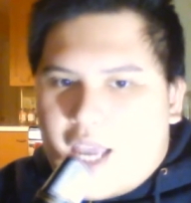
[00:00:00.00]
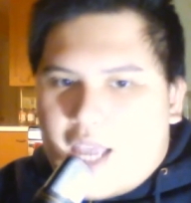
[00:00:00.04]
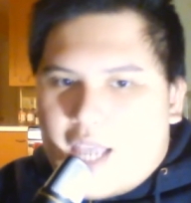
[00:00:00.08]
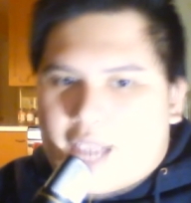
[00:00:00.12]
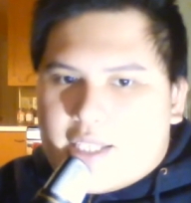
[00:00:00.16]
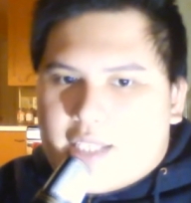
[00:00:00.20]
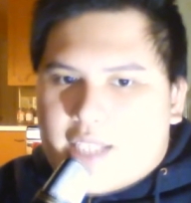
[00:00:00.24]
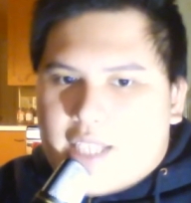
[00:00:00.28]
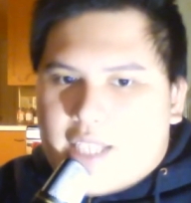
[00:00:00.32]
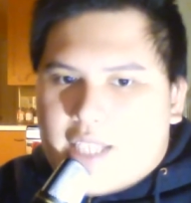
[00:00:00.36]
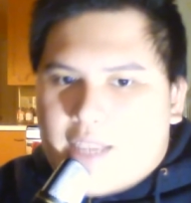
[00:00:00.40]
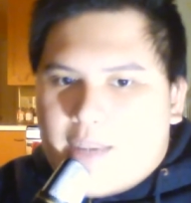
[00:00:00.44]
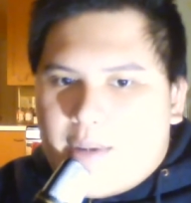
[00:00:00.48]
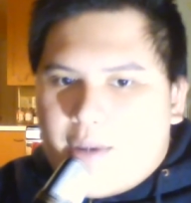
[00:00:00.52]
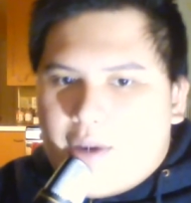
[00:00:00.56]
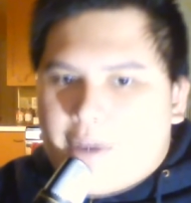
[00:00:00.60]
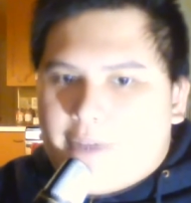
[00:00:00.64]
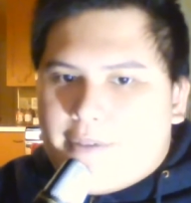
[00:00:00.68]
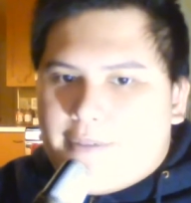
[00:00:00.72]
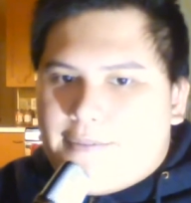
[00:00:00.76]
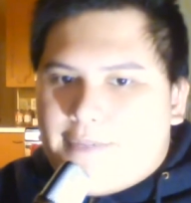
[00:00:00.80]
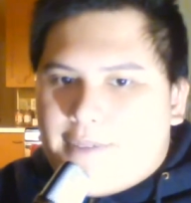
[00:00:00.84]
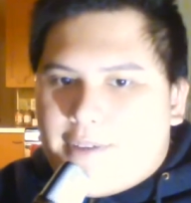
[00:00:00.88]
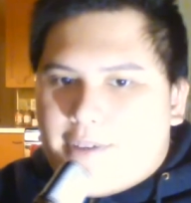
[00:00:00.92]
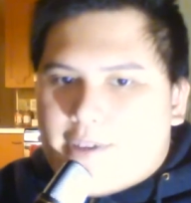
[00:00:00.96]
and somehow
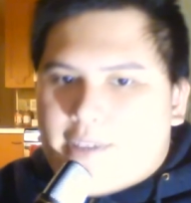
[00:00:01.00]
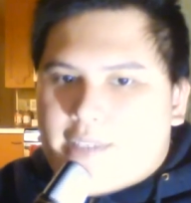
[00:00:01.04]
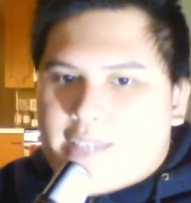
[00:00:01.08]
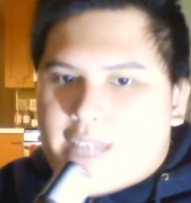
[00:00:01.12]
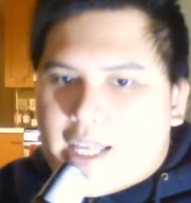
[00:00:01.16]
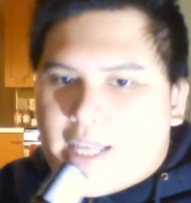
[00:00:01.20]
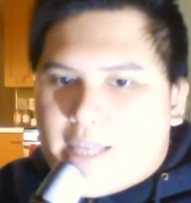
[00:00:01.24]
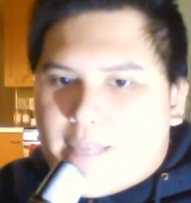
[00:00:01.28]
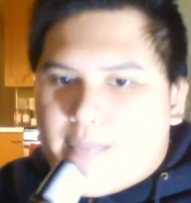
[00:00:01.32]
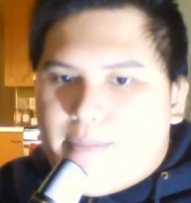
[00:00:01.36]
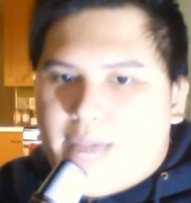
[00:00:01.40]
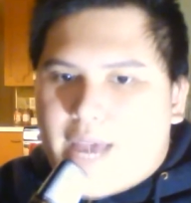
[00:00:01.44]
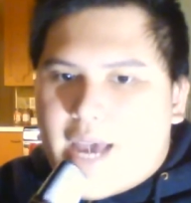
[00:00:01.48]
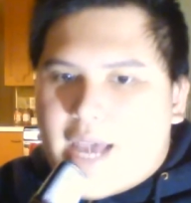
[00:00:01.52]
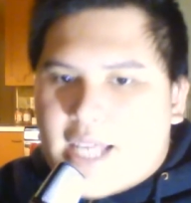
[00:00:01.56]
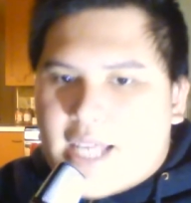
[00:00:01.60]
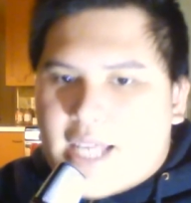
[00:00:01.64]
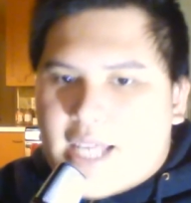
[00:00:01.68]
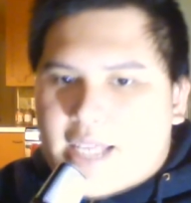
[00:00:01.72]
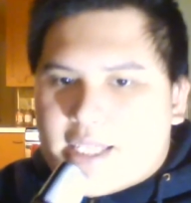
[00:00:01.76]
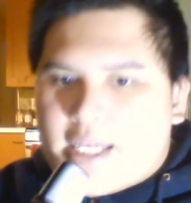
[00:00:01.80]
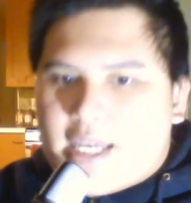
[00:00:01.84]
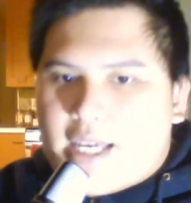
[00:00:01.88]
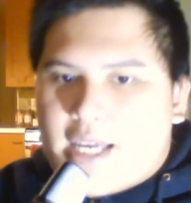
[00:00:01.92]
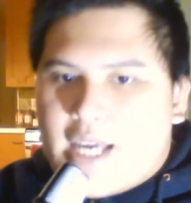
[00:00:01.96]
he feels like the
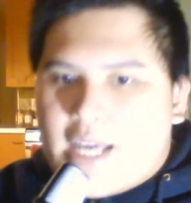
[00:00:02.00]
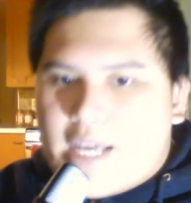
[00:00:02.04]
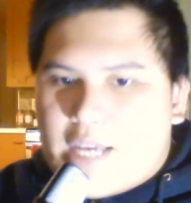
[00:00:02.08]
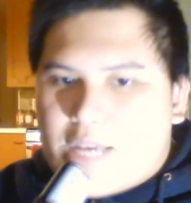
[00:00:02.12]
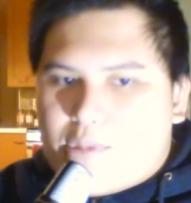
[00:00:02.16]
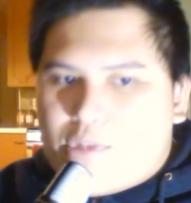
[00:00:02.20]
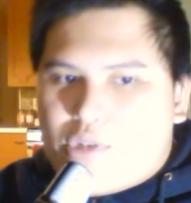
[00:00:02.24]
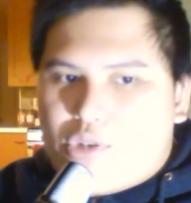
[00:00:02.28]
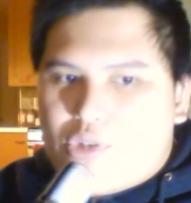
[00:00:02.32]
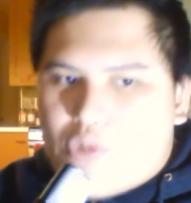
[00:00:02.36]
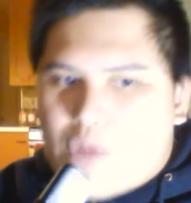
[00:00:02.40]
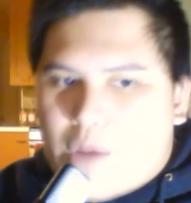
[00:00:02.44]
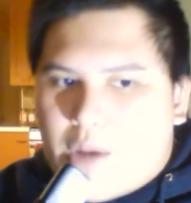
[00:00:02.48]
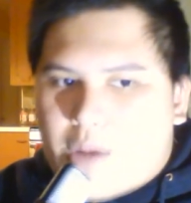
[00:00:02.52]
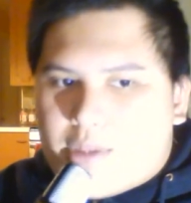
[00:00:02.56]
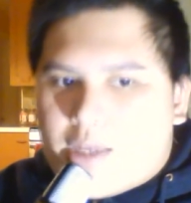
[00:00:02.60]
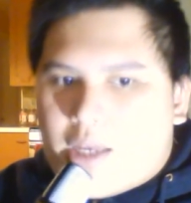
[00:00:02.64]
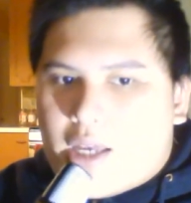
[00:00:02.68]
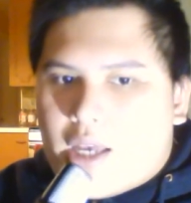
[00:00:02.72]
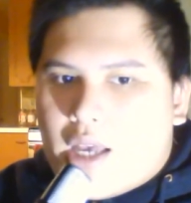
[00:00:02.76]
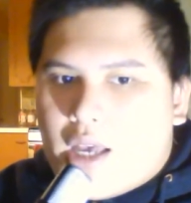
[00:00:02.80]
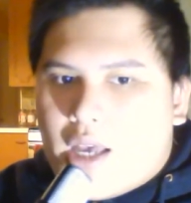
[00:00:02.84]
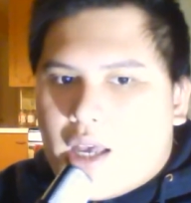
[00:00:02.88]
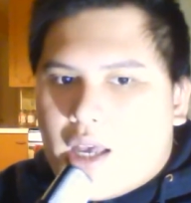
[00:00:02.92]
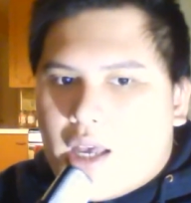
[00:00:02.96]
mask has been
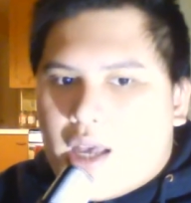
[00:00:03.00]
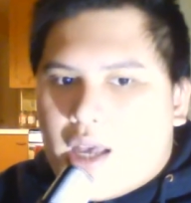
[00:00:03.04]
dropped.